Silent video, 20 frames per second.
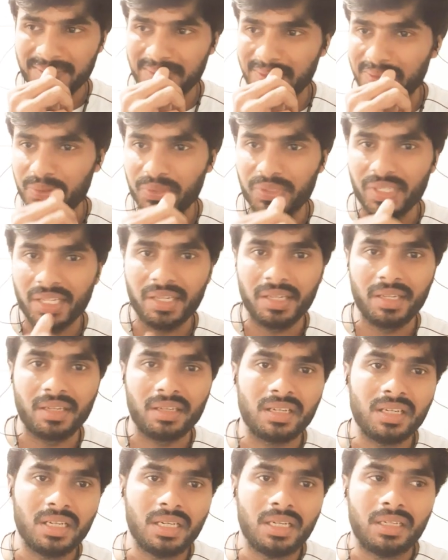to stay
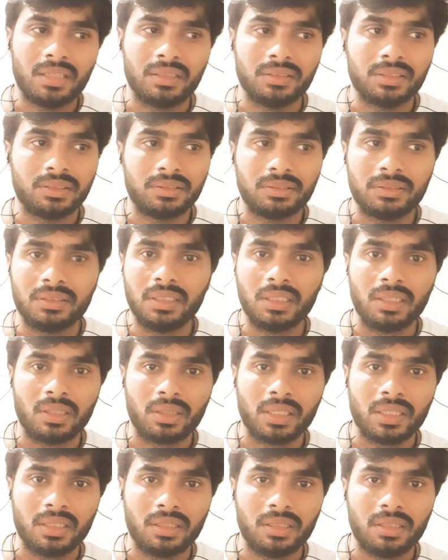in, and just they are
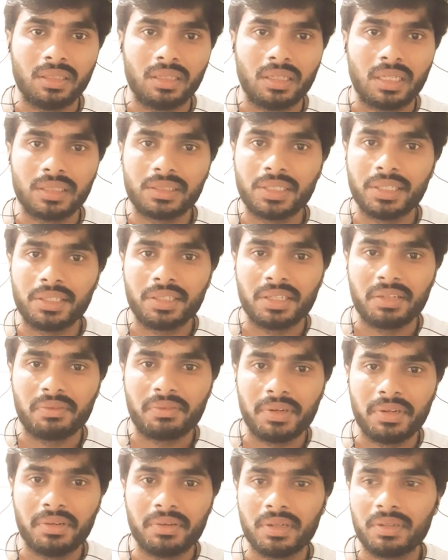asking
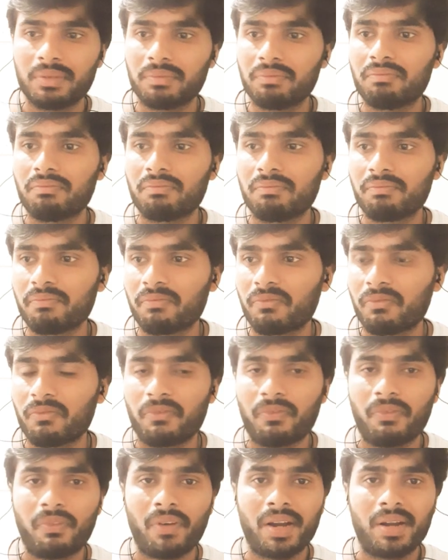every
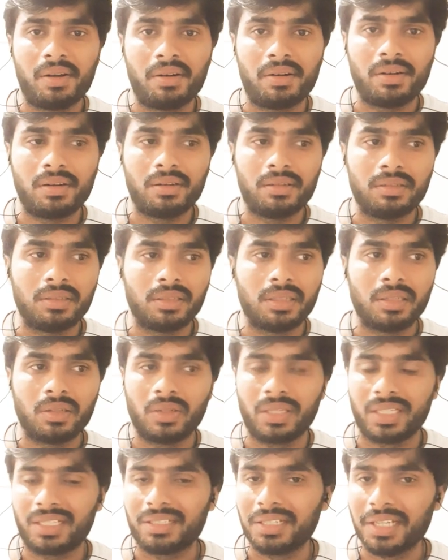friend,
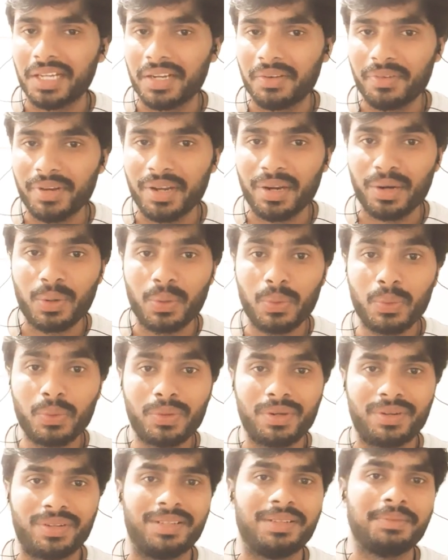like every
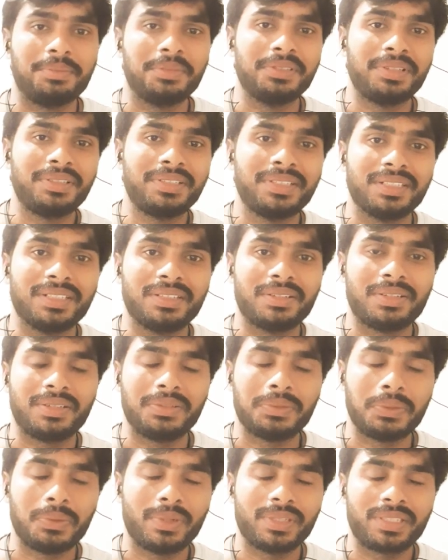unknown person
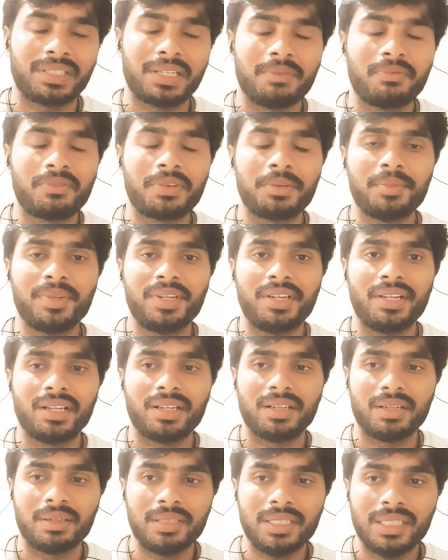who has come from India
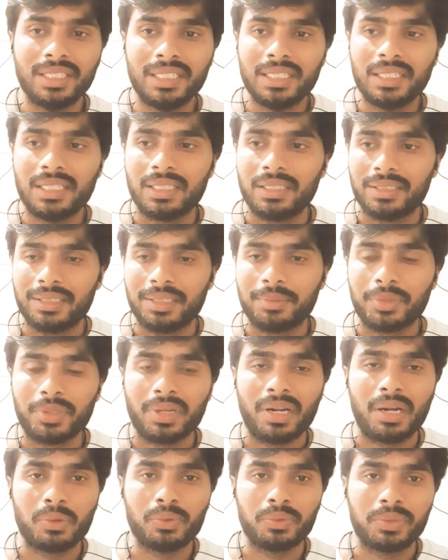about
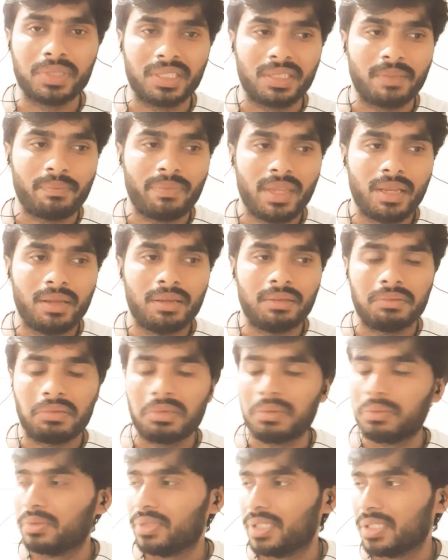housing.
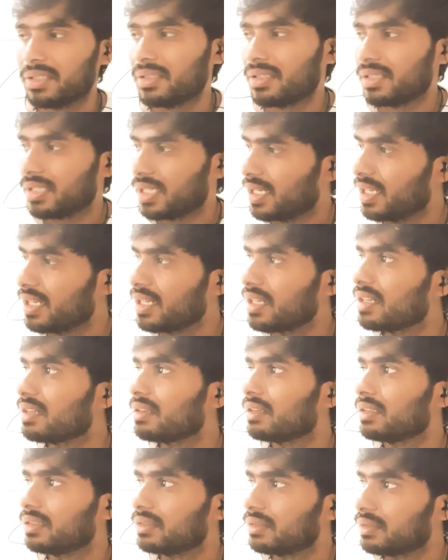So just saying,
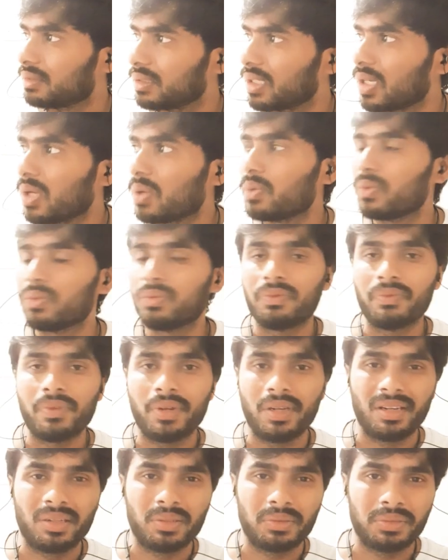now
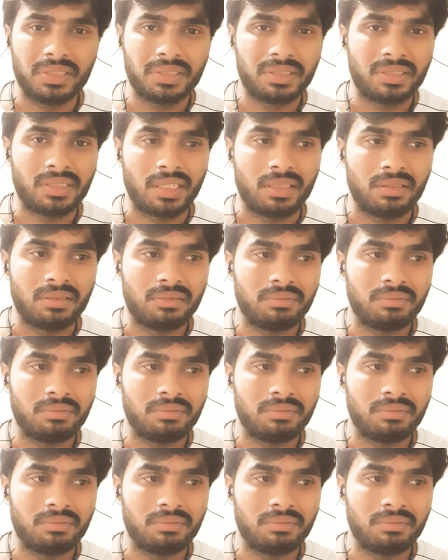we are just,